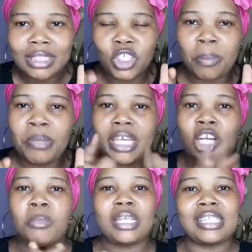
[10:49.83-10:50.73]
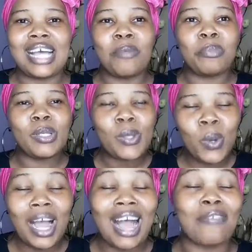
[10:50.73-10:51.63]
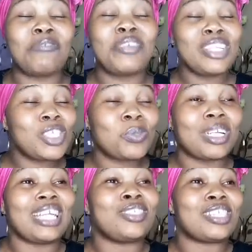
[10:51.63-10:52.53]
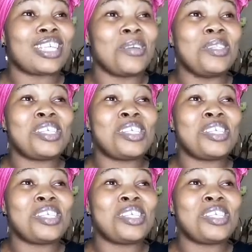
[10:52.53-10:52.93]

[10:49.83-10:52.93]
Drop me a comment down below. Finish what I just gave.